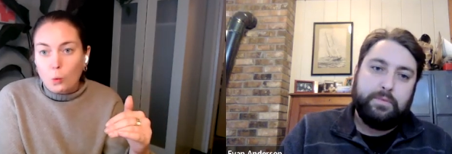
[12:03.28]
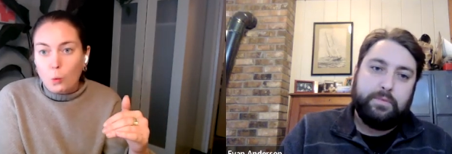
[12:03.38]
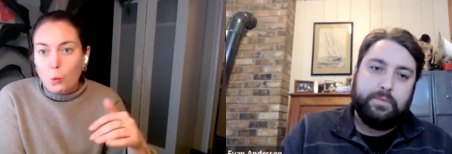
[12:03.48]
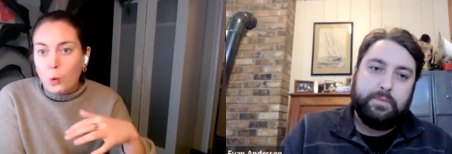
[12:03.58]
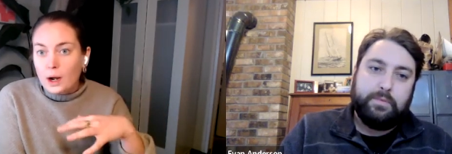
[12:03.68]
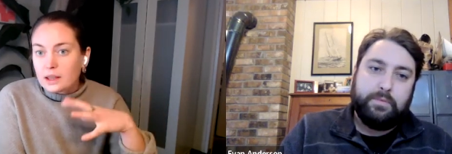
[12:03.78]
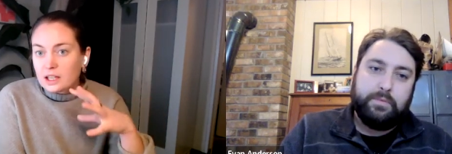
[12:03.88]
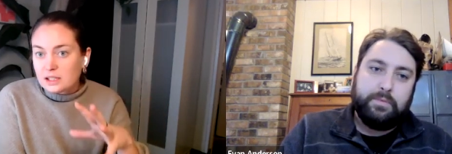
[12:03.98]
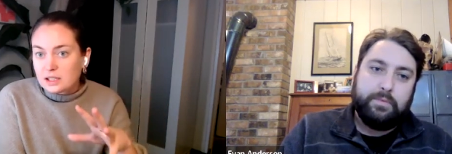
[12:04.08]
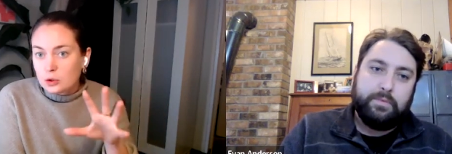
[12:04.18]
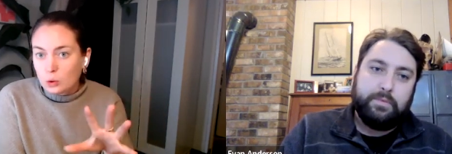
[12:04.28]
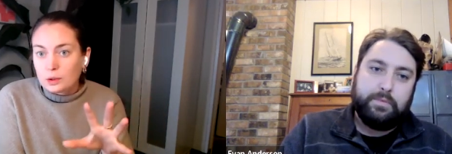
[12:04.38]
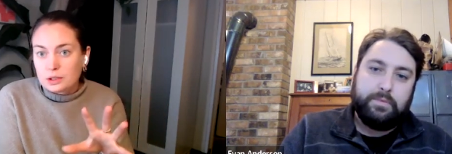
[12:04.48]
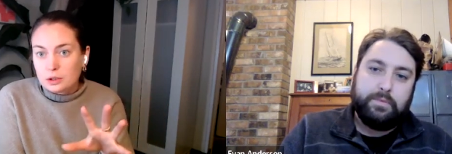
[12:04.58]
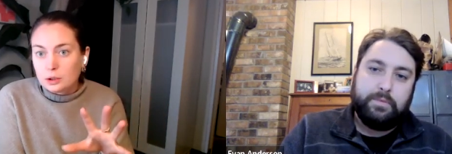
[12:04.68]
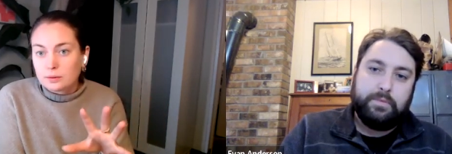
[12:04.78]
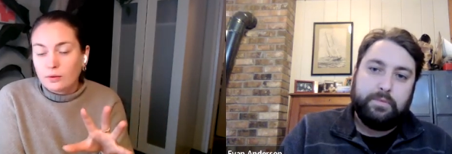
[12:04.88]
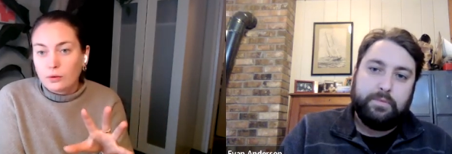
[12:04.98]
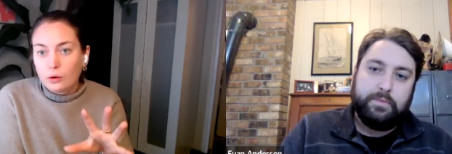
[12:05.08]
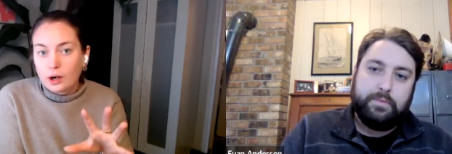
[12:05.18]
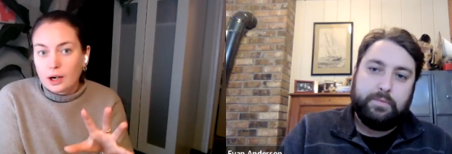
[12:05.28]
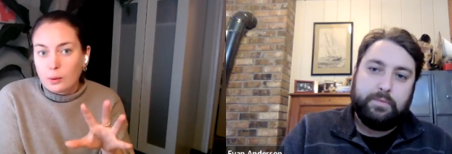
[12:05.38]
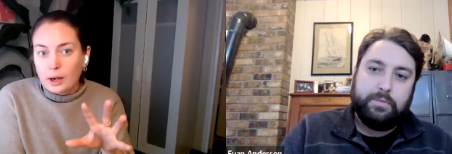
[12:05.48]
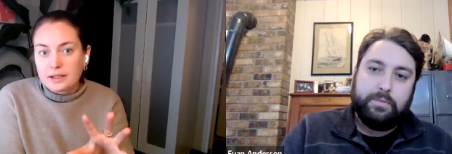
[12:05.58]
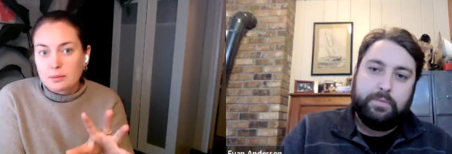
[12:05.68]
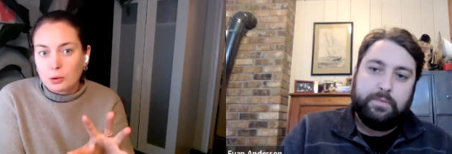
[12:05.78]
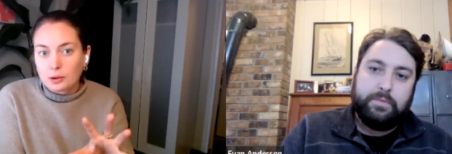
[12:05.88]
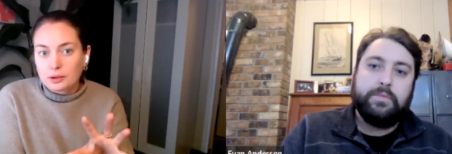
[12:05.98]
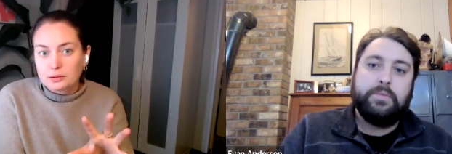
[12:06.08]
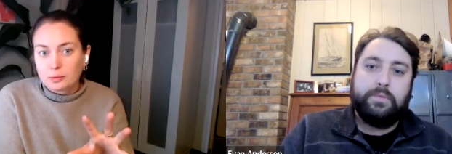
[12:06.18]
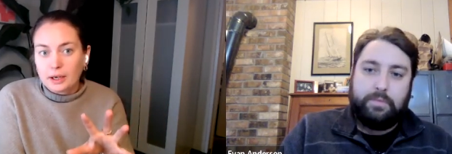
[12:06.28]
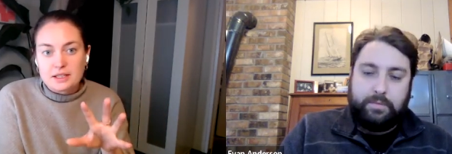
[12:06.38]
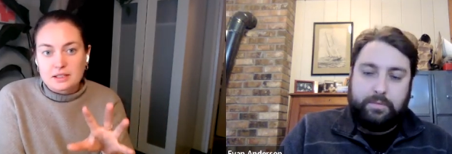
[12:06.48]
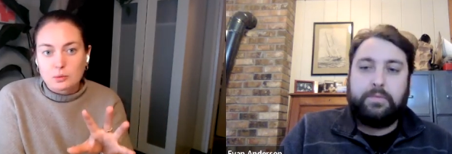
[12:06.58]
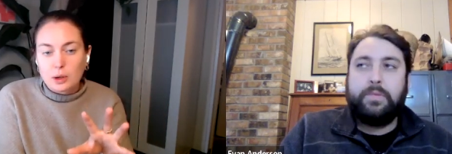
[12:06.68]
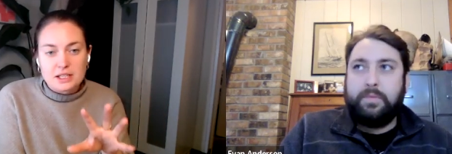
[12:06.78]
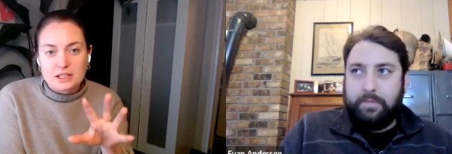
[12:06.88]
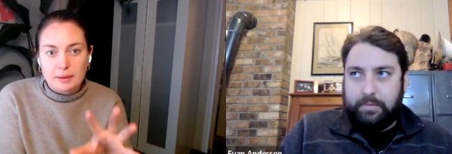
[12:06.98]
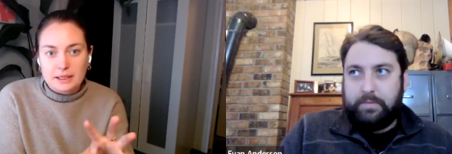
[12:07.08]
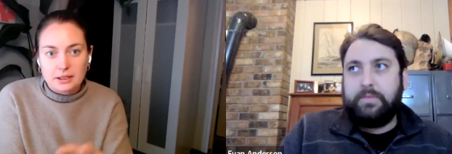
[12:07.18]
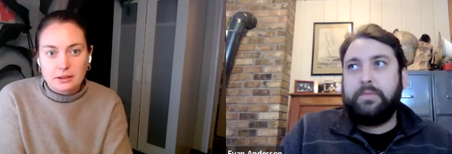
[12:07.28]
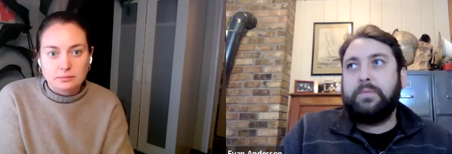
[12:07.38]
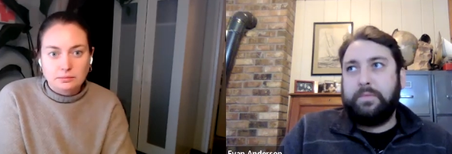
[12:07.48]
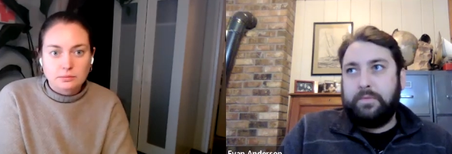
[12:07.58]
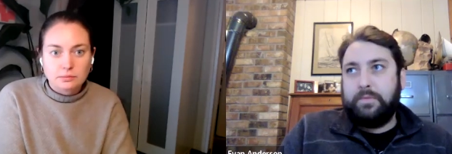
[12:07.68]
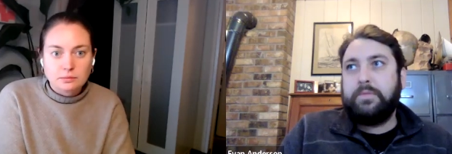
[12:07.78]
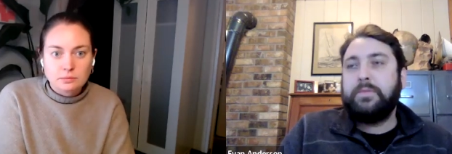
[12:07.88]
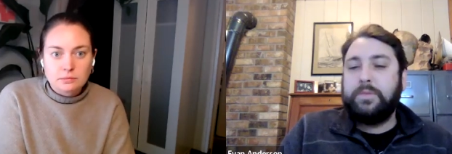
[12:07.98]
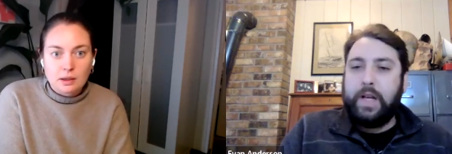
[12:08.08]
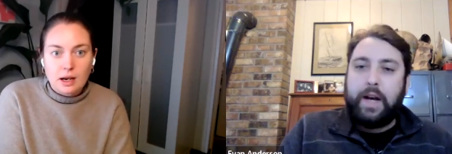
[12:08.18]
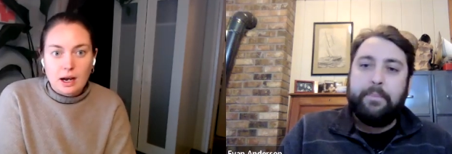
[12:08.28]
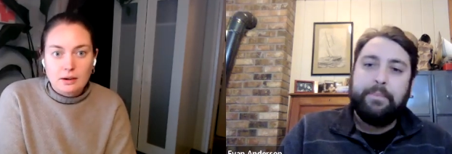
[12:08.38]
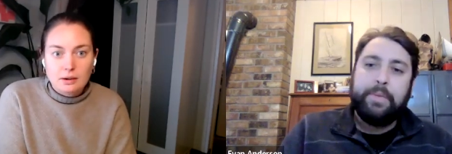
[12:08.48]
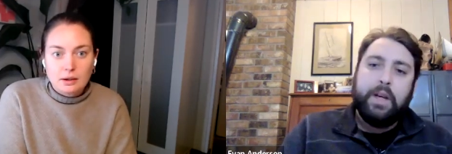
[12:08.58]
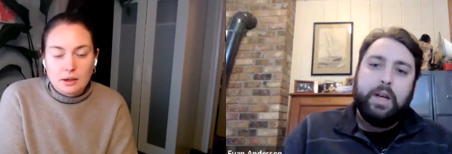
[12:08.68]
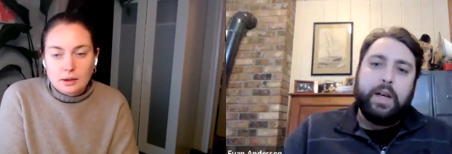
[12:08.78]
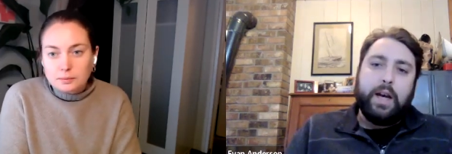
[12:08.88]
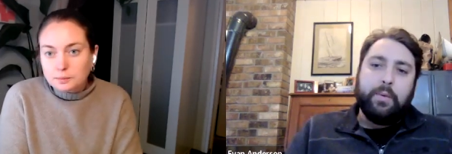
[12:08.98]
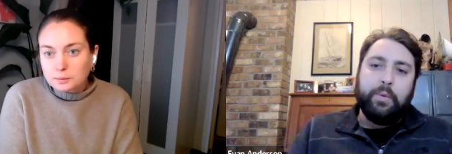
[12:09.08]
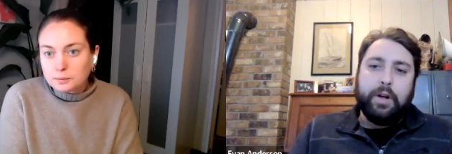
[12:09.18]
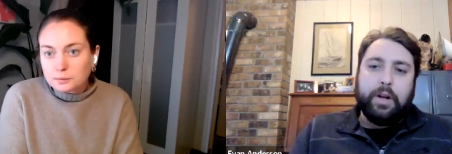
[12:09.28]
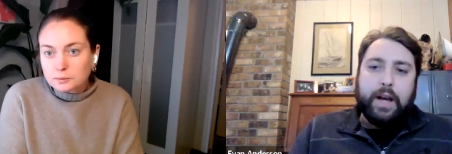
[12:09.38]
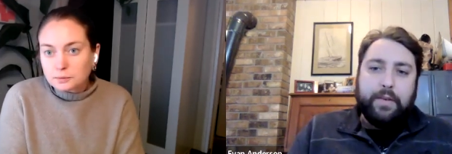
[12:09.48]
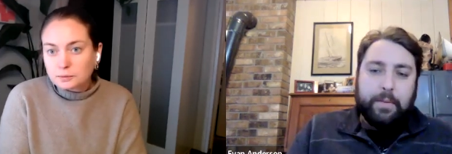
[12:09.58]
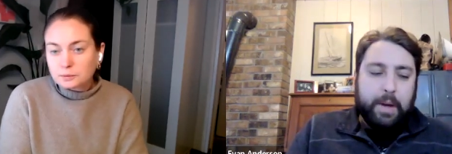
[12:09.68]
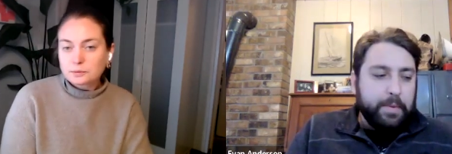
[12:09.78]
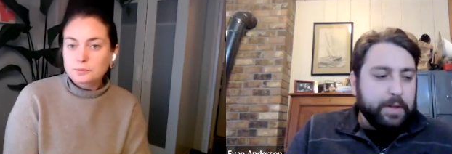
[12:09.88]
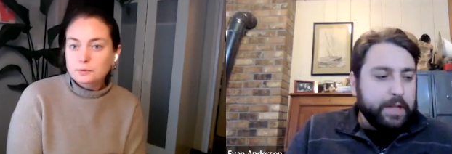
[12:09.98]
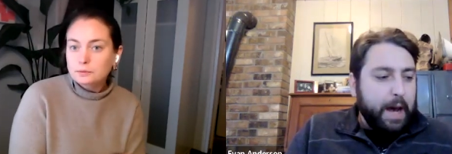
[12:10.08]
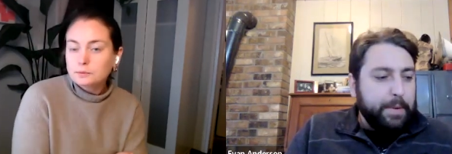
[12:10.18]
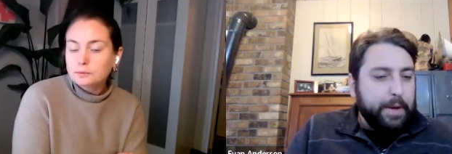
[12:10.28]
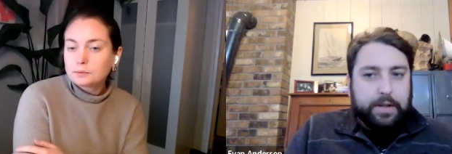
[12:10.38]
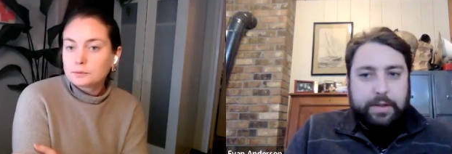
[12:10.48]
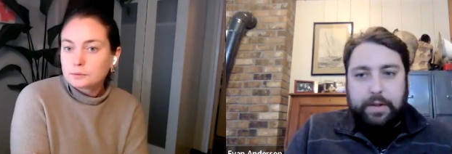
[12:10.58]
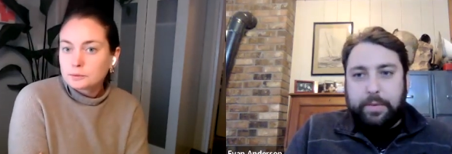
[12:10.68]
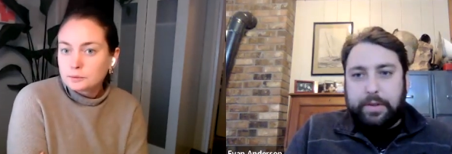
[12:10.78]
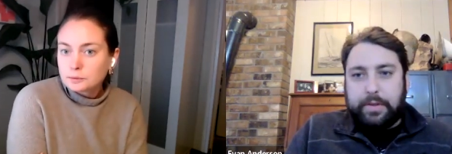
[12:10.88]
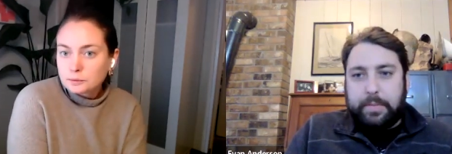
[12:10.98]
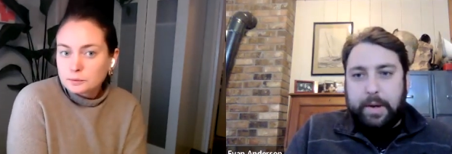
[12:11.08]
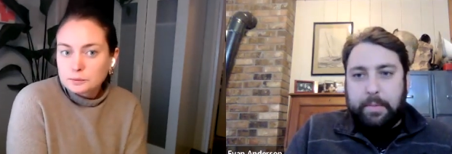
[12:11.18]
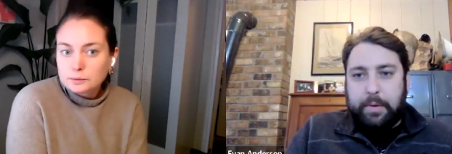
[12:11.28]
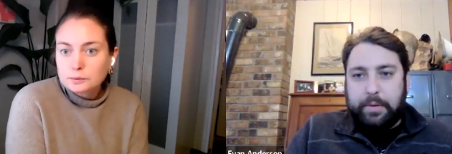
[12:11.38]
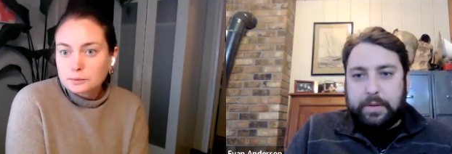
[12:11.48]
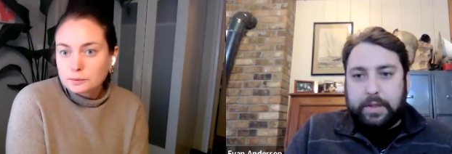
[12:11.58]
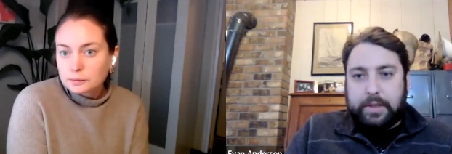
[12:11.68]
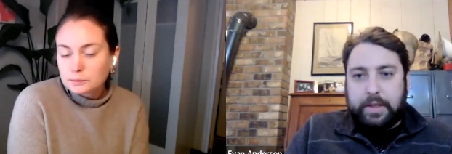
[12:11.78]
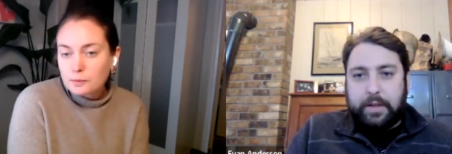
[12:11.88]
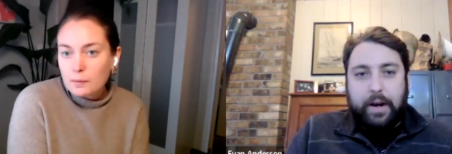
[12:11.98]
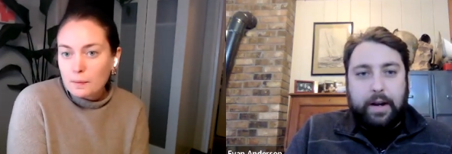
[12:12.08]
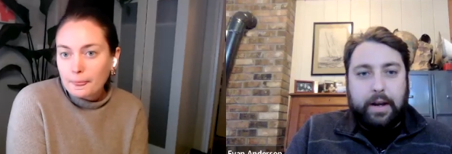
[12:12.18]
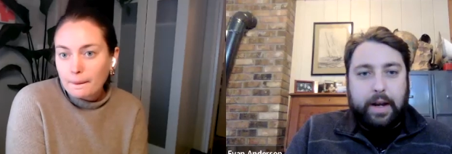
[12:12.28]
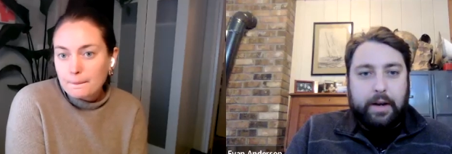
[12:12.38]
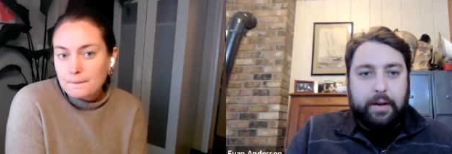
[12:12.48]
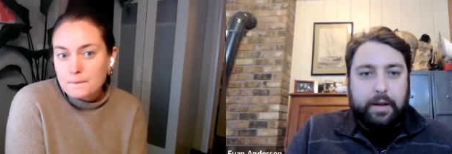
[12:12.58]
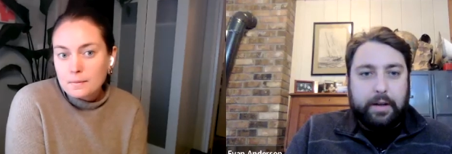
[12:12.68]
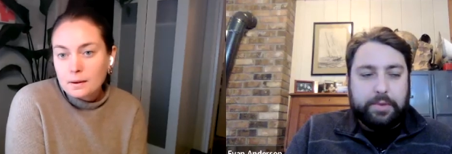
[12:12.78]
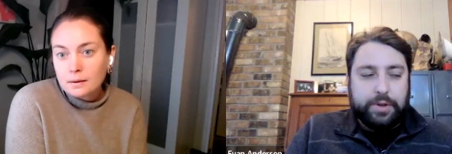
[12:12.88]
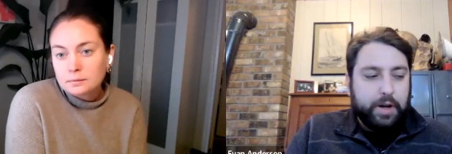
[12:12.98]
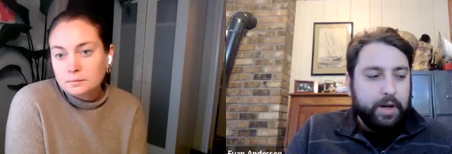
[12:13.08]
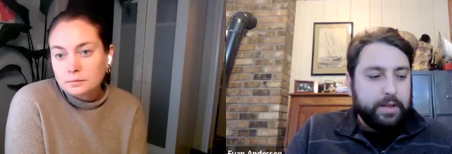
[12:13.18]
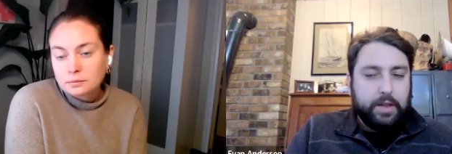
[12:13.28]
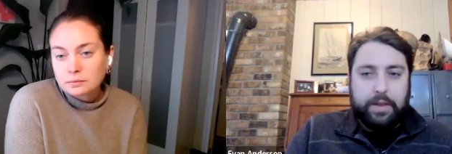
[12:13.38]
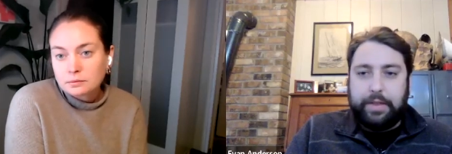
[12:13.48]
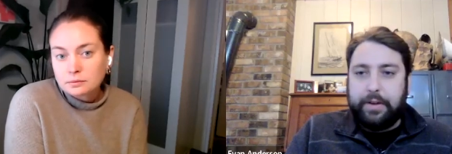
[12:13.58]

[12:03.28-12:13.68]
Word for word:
Speaker 1: what this tool is useful for and why it's important? Why is this a big deal?
Speaker 2: Yeah, and we're going to have a members happy hour. So anyone who's a member who's listening right now, join us on